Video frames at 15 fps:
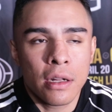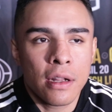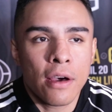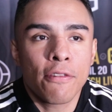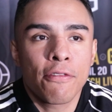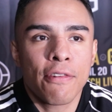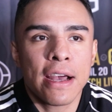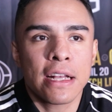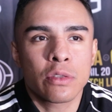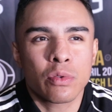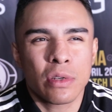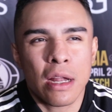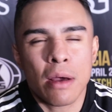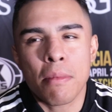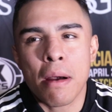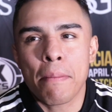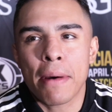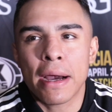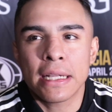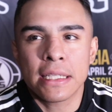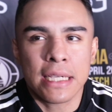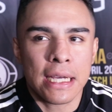enough fights where now my
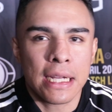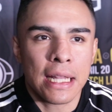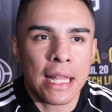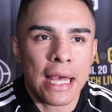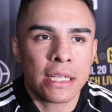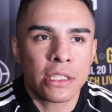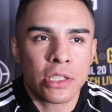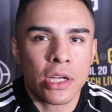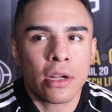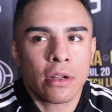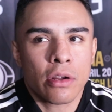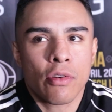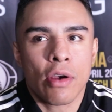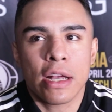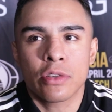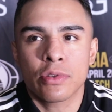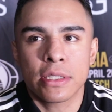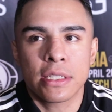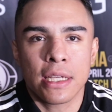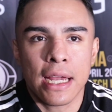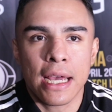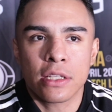body's kind of like starting to
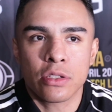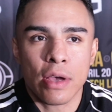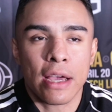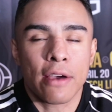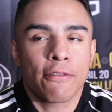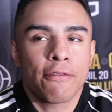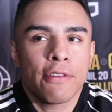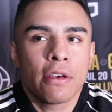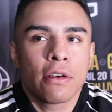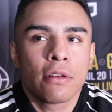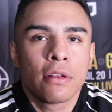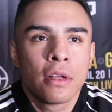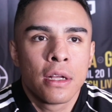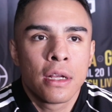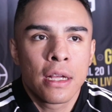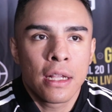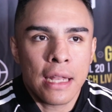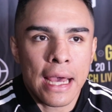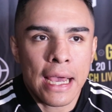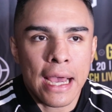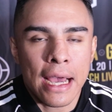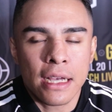graduate to that. So I could feel
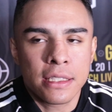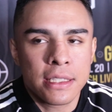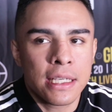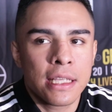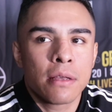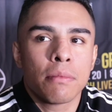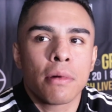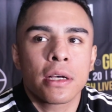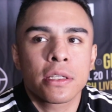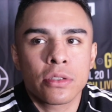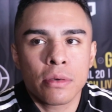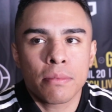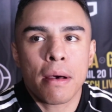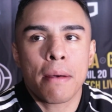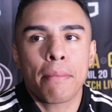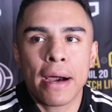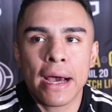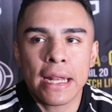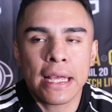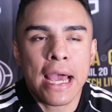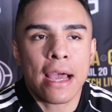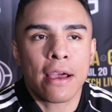like I could see the muscle in my
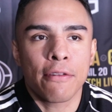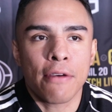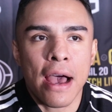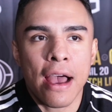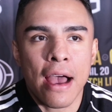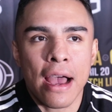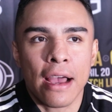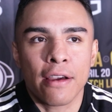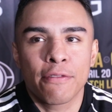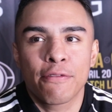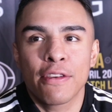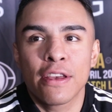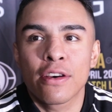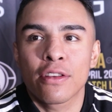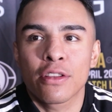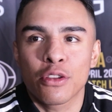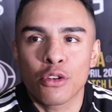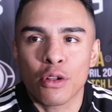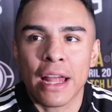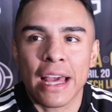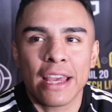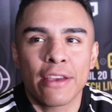body. I could I, I could feel you
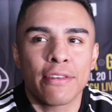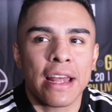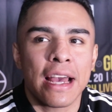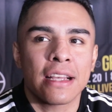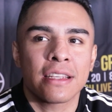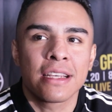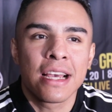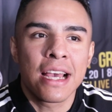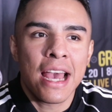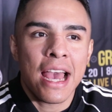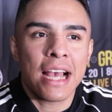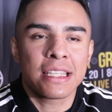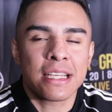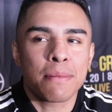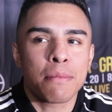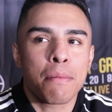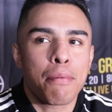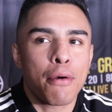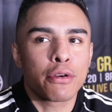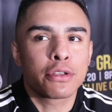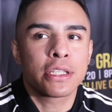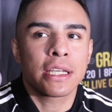know like even as as I'm
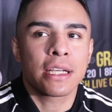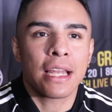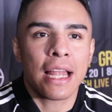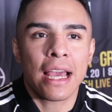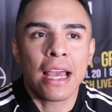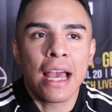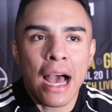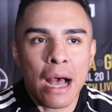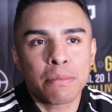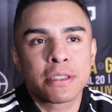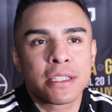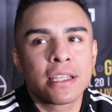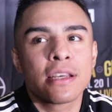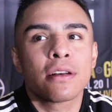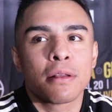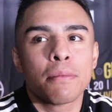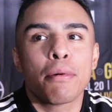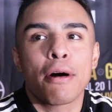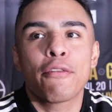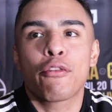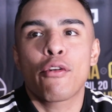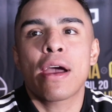approaching like I'm still
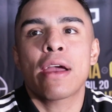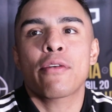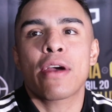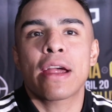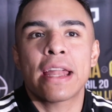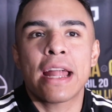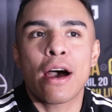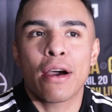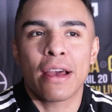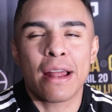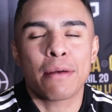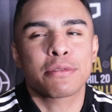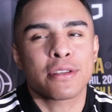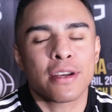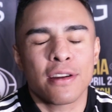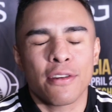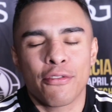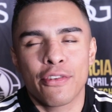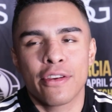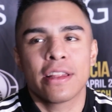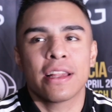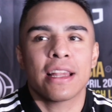above weight right now, and I'm starting
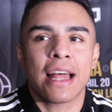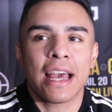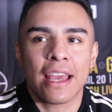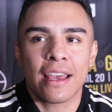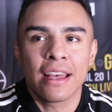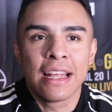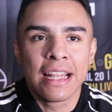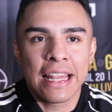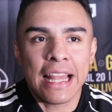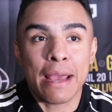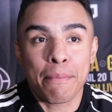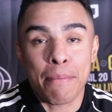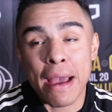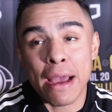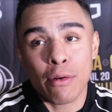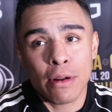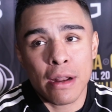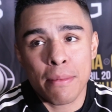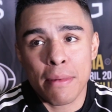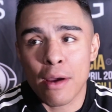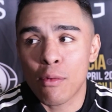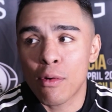to feel it like like back
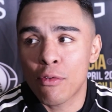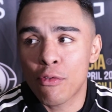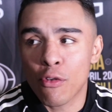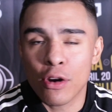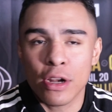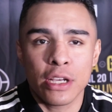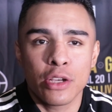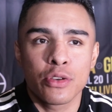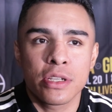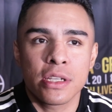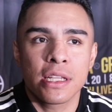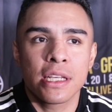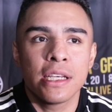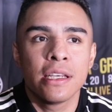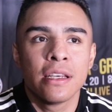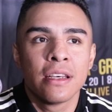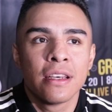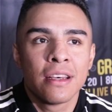when I'm at 140 usually